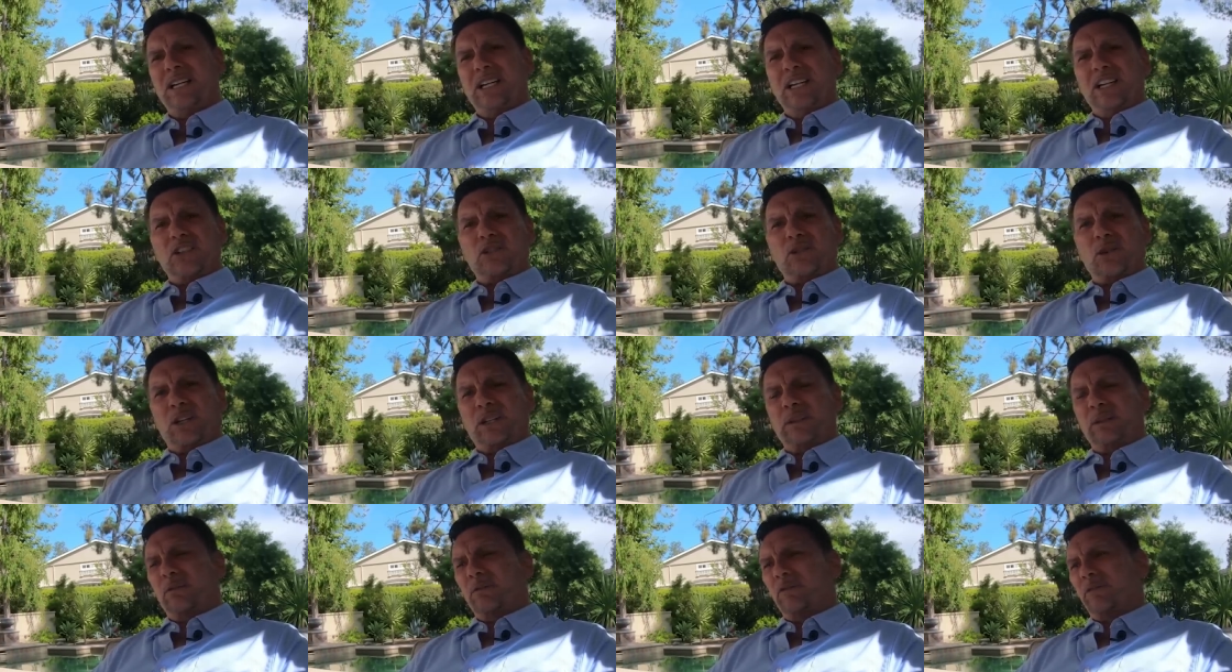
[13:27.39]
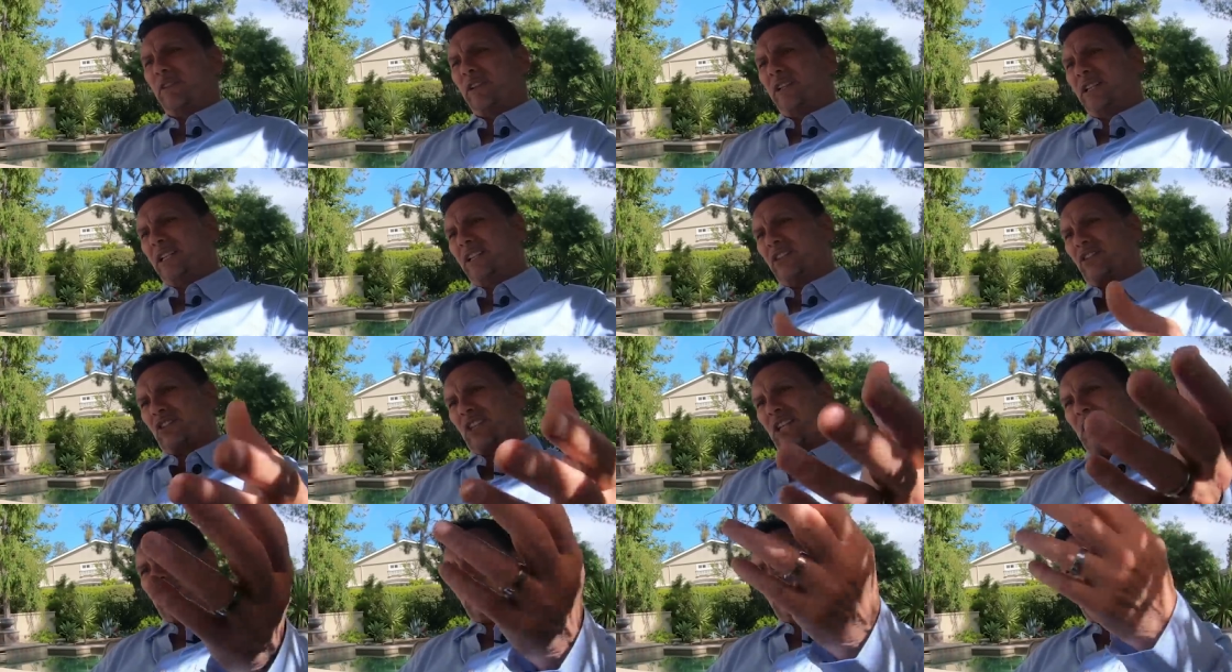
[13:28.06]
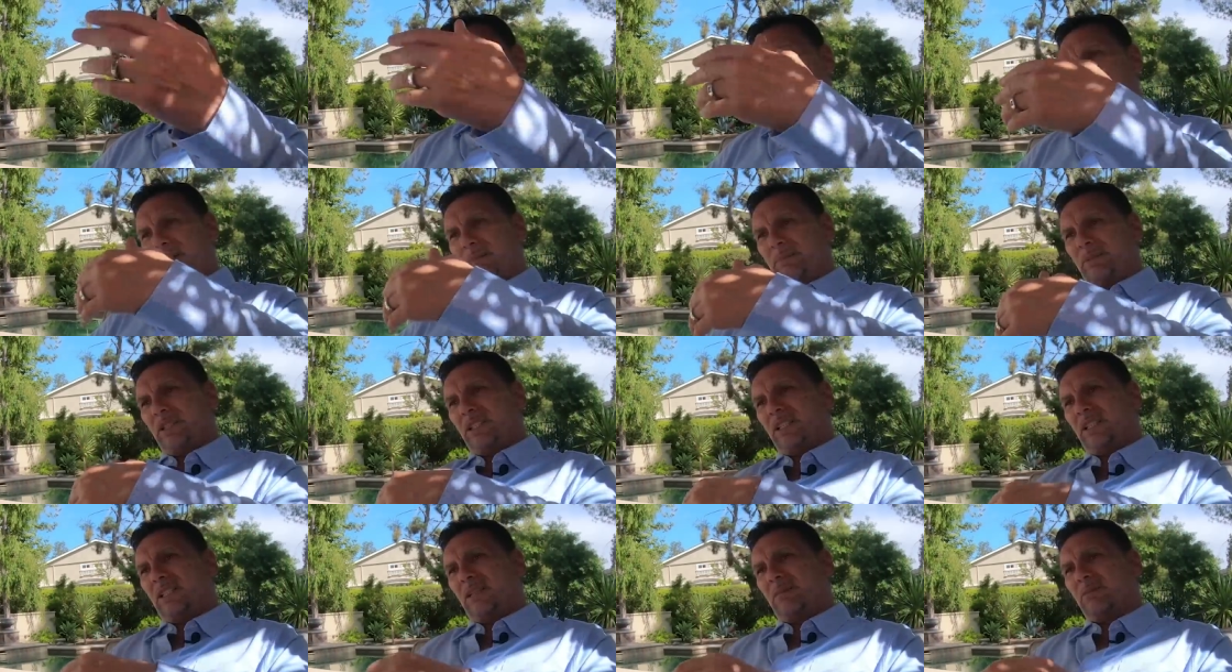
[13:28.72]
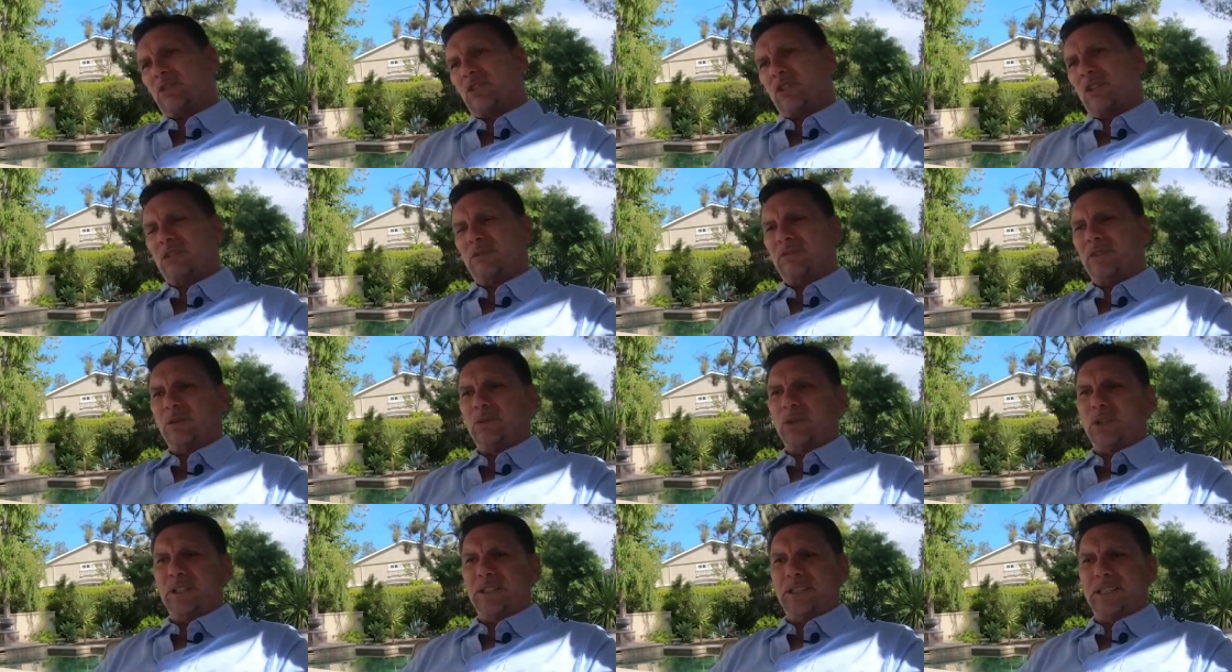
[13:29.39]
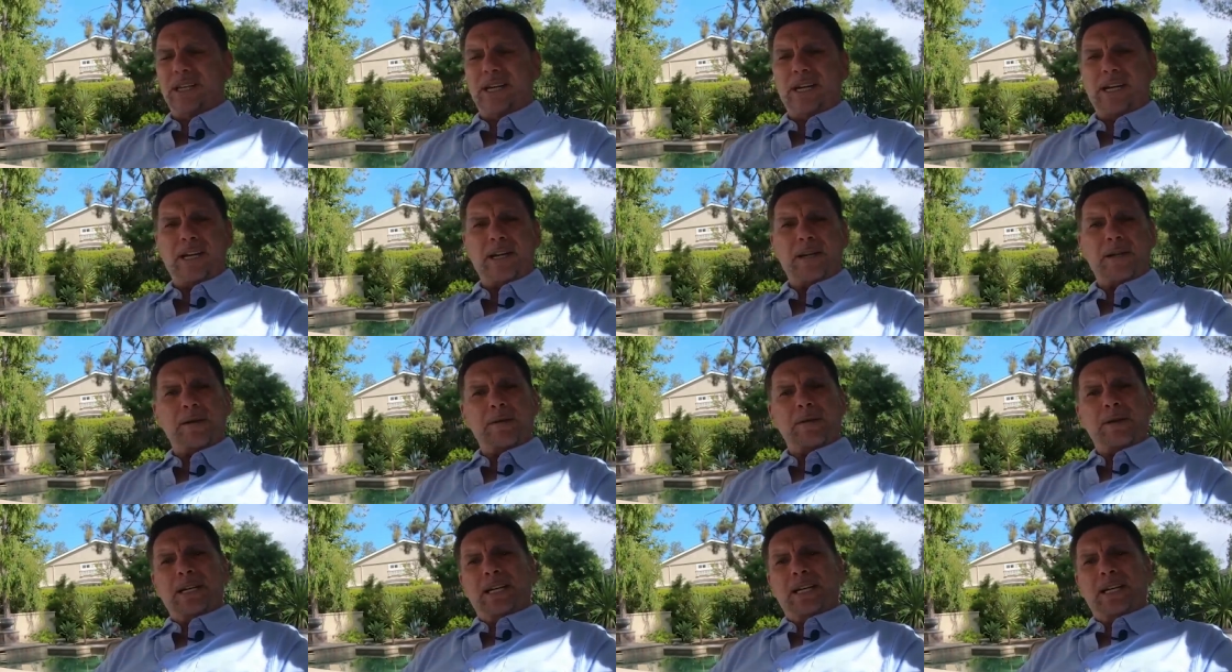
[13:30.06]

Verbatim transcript: So I'll never forget, Sal the carpenter comes over one day.